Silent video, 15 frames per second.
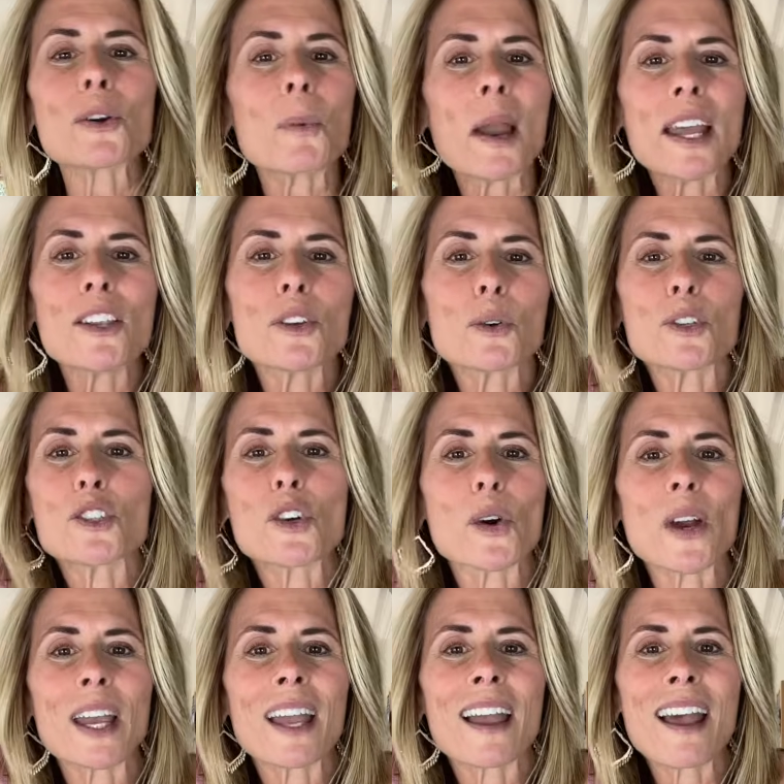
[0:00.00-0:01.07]
way to
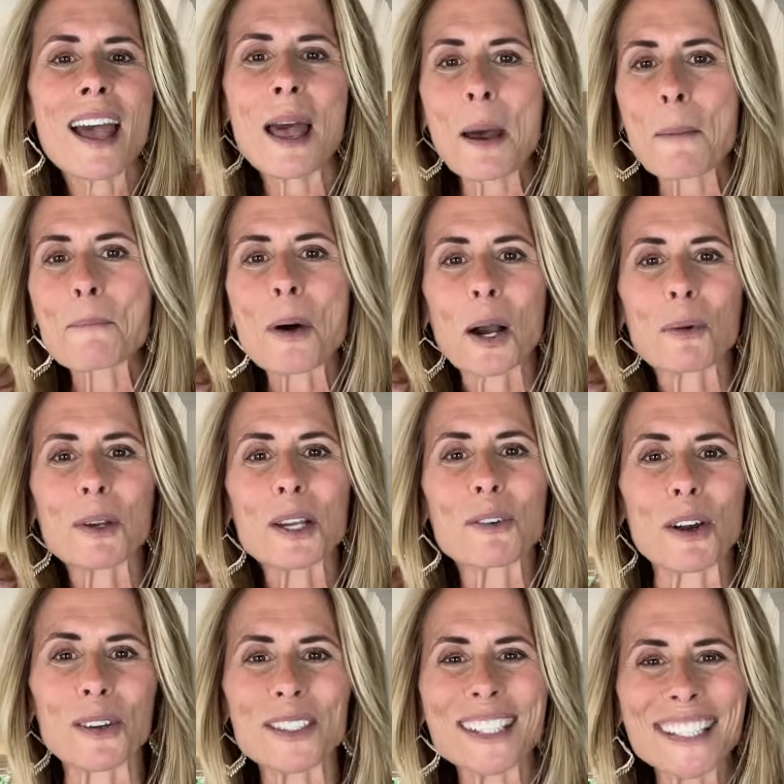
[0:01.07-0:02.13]
enjoy buckwheat
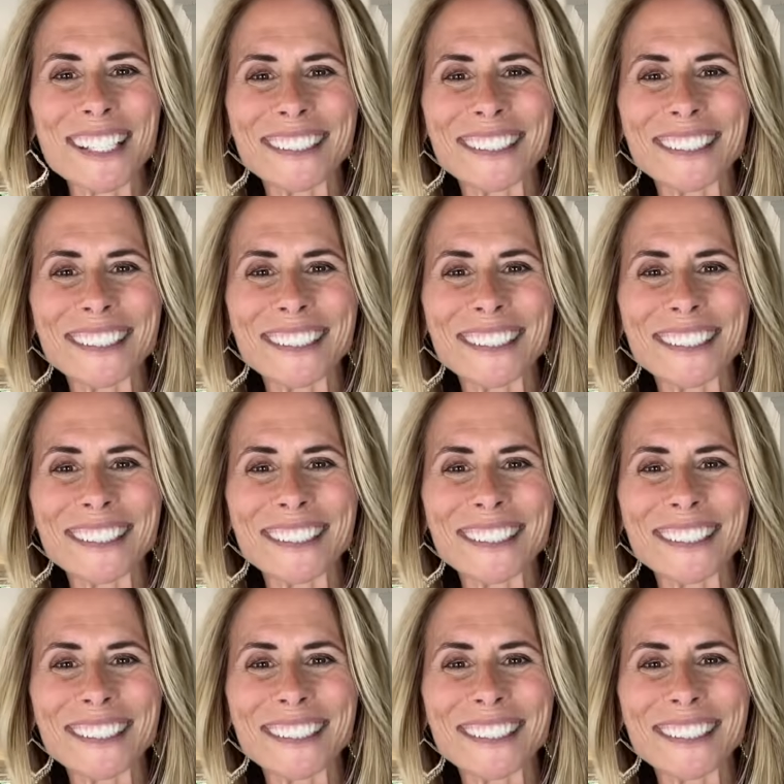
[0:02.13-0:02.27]
groats.